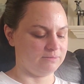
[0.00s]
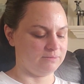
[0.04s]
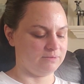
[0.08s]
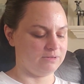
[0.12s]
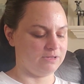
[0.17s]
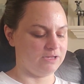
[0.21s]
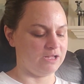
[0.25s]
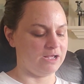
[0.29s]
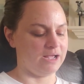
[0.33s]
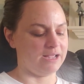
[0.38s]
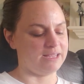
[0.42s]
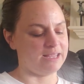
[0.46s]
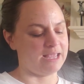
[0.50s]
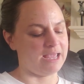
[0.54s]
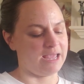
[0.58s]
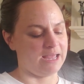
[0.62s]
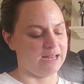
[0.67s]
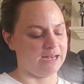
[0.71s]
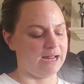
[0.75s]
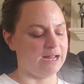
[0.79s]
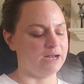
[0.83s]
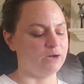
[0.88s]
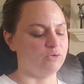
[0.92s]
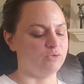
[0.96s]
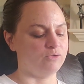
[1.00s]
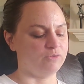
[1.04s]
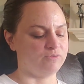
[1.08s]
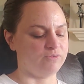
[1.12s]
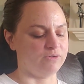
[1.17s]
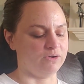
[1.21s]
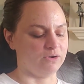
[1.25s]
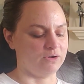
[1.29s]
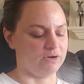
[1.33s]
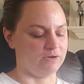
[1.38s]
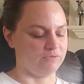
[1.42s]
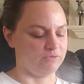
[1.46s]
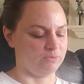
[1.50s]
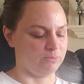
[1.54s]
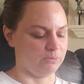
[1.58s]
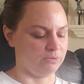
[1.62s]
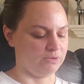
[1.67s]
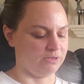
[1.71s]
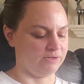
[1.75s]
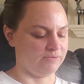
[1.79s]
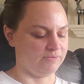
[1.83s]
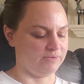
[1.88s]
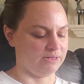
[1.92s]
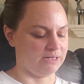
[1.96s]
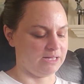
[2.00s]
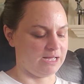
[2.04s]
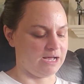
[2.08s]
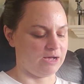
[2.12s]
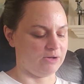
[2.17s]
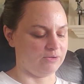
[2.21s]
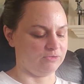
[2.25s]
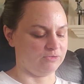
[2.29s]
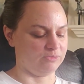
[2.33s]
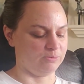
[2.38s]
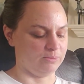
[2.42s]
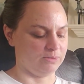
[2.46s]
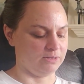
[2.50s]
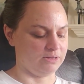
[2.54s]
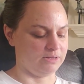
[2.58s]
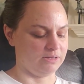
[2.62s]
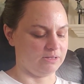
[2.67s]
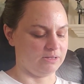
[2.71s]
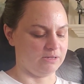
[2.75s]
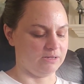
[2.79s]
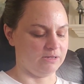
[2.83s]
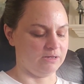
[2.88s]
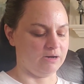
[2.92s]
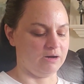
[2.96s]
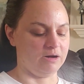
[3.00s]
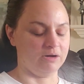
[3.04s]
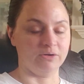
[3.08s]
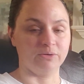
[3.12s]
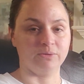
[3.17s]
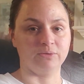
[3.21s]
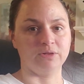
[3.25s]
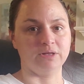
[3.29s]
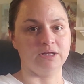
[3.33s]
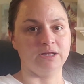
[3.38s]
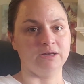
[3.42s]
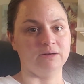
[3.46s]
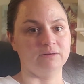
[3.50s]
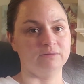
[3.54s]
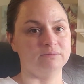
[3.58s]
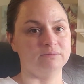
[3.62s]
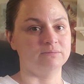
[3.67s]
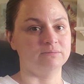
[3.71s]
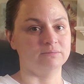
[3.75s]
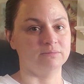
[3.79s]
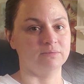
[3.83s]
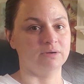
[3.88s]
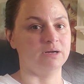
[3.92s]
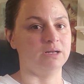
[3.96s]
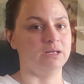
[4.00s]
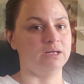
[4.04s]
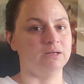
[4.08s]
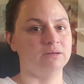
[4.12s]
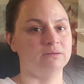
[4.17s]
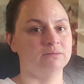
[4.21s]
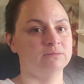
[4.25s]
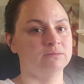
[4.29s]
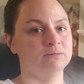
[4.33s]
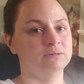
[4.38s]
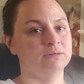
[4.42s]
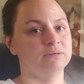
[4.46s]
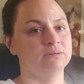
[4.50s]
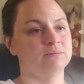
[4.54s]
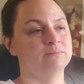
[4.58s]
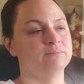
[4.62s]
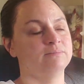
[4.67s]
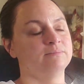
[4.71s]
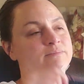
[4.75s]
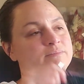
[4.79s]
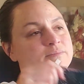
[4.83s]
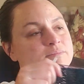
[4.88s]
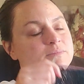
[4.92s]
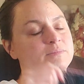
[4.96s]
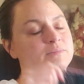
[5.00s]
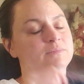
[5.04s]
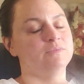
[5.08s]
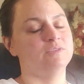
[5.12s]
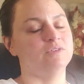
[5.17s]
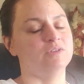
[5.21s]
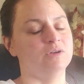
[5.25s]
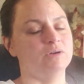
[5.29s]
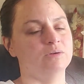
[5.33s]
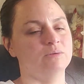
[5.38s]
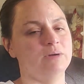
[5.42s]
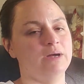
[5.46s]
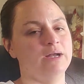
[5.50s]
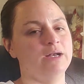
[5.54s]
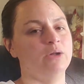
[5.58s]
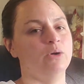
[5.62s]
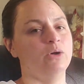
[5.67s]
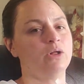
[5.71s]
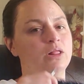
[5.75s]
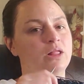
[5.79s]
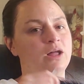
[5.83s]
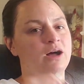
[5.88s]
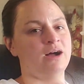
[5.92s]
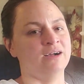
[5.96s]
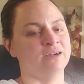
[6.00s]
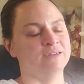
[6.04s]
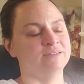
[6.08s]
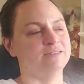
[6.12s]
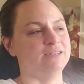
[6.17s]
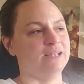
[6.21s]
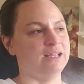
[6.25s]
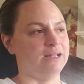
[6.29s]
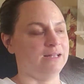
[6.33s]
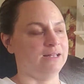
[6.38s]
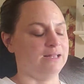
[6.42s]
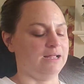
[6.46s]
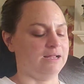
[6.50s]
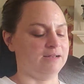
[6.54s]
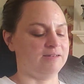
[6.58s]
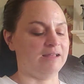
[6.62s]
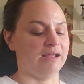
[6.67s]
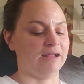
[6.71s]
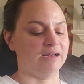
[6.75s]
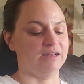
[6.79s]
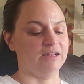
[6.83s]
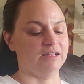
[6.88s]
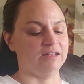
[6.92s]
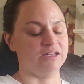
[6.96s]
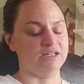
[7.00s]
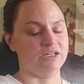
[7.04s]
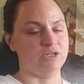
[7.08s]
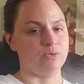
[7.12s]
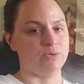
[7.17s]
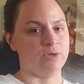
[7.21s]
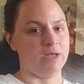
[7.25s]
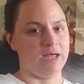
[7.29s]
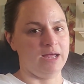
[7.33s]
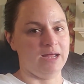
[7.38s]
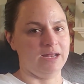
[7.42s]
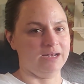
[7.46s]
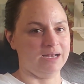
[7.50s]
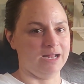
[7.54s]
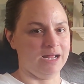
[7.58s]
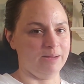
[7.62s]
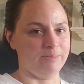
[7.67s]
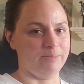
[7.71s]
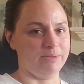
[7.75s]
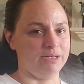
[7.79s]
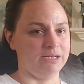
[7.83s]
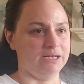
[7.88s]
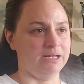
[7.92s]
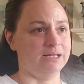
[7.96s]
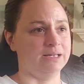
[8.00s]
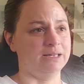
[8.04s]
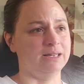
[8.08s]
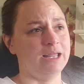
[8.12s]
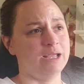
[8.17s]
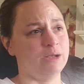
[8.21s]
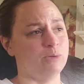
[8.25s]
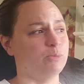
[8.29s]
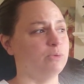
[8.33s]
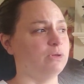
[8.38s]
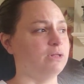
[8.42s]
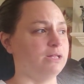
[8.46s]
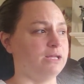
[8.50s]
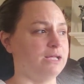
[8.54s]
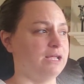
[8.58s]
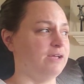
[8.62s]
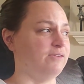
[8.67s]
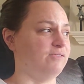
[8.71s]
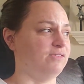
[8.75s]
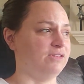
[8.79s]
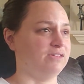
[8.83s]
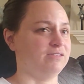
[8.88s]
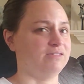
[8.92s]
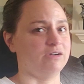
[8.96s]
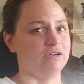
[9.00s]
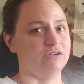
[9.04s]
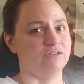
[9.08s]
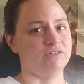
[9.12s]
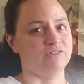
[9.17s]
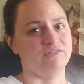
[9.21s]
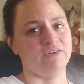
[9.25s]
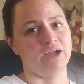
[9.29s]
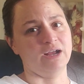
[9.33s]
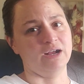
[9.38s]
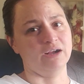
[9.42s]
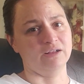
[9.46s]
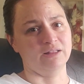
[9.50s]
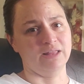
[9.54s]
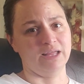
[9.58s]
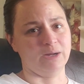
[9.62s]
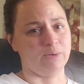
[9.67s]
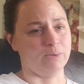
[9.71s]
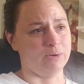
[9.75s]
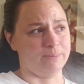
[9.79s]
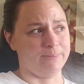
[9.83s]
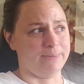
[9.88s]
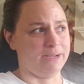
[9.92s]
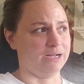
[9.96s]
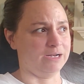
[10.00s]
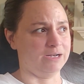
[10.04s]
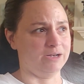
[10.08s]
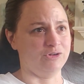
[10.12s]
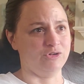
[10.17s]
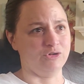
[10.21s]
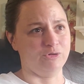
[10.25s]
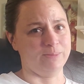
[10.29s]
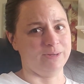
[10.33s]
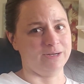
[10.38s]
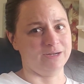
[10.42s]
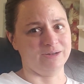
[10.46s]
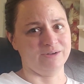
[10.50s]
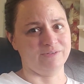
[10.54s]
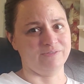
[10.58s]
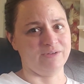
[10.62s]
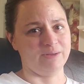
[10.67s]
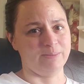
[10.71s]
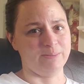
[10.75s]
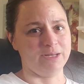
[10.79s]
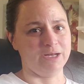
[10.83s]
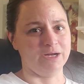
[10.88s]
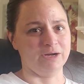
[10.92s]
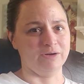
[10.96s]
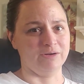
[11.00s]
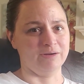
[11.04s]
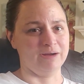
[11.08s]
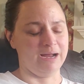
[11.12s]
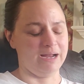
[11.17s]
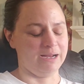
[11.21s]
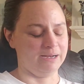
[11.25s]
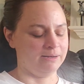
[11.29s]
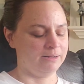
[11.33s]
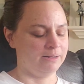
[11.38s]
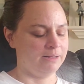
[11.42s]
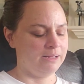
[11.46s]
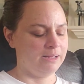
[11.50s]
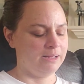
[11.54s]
I don't feel comfortable leaving the house with the auto clean running. So I know it locks and like technically you can. I mean, and like really, if it starts a fire, like what am I going to do about it if I'm here, right?